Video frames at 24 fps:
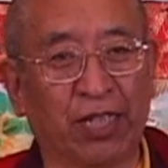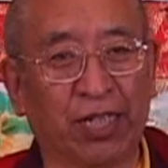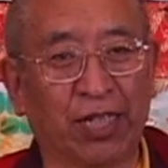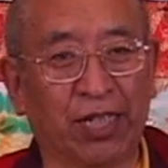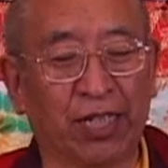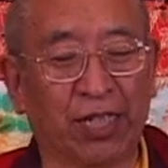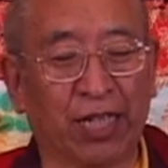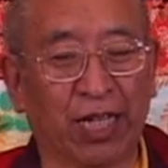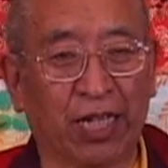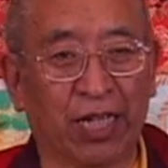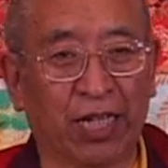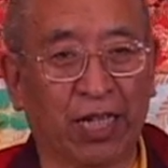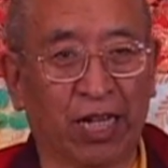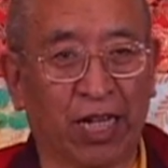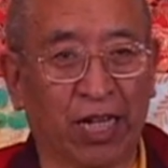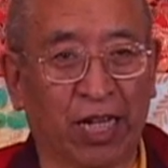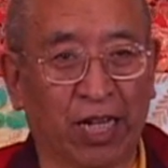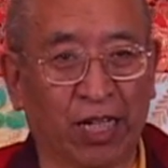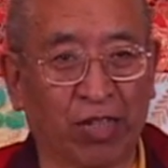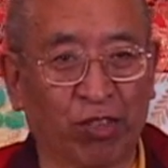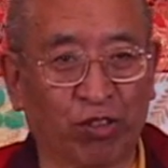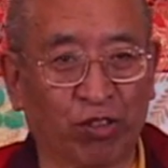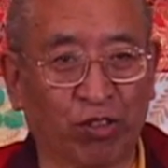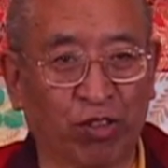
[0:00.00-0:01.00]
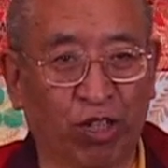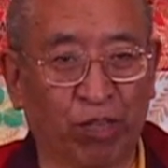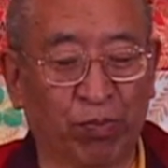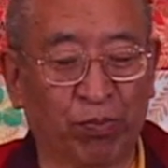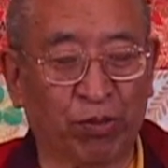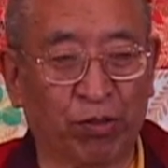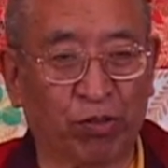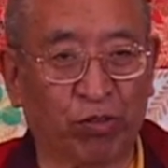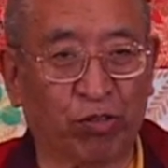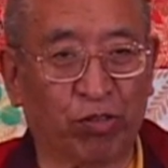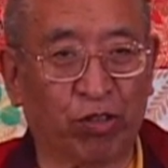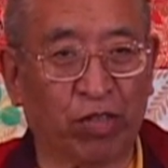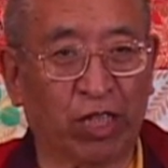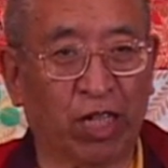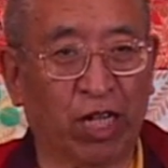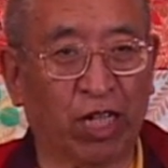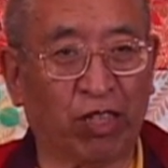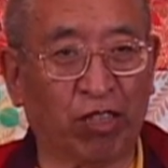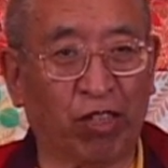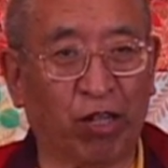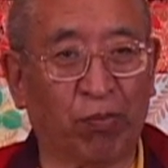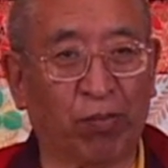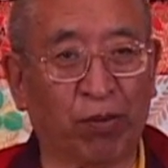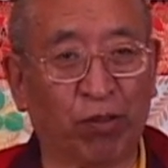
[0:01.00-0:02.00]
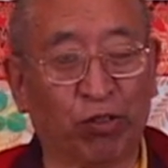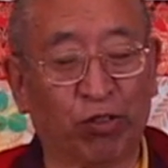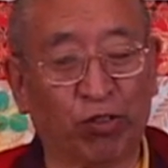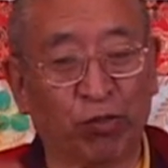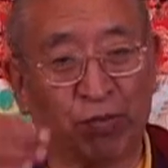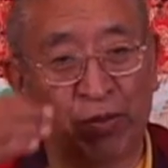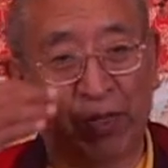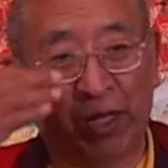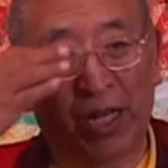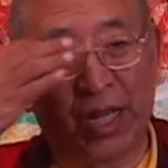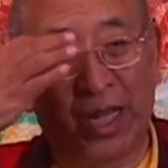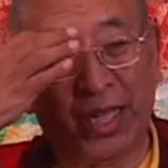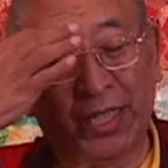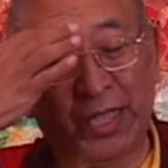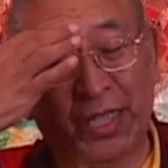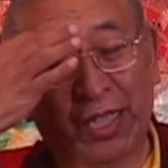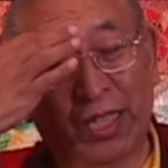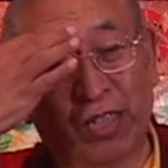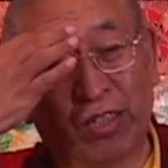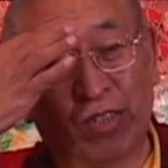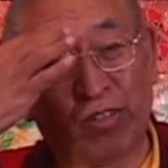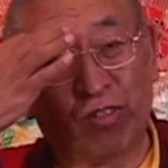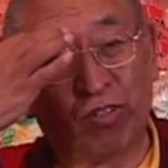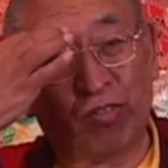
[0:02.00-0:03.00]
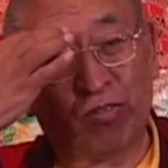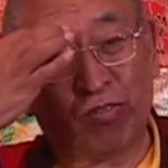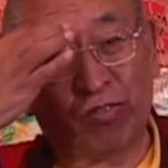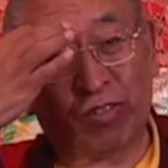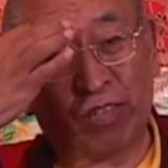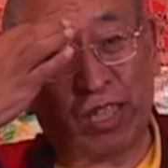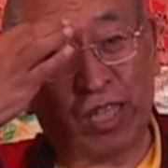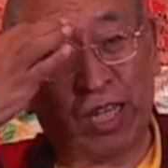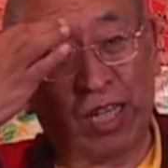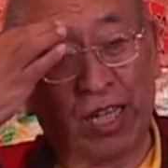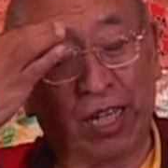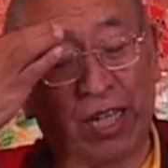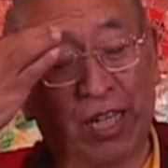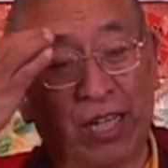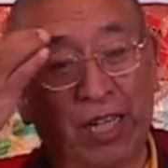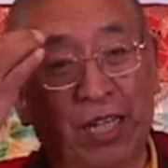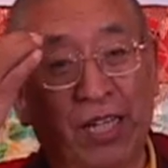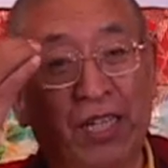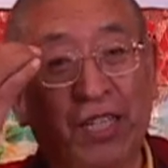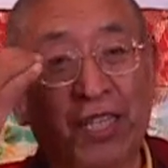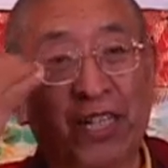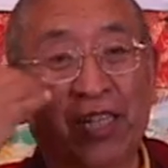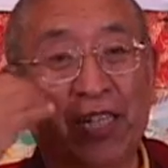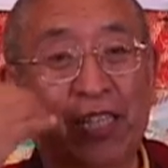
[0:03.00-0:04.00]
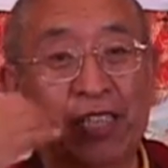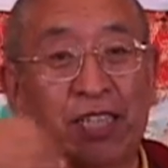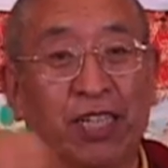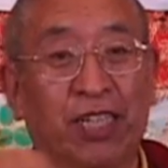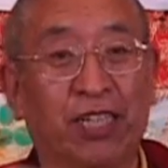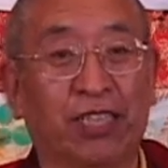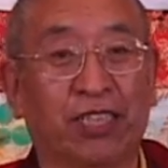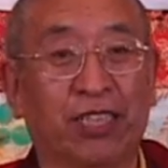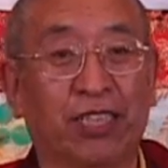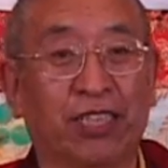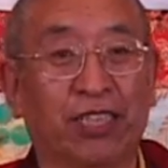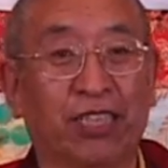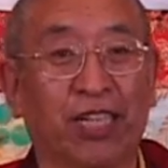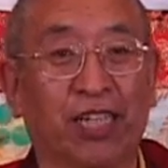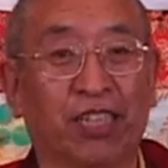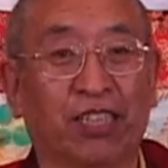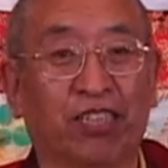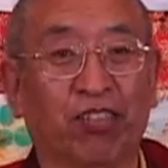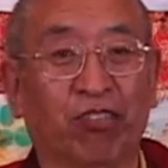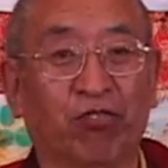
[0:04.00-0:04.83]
So in either of these cases, Dharma is not really becoming a path.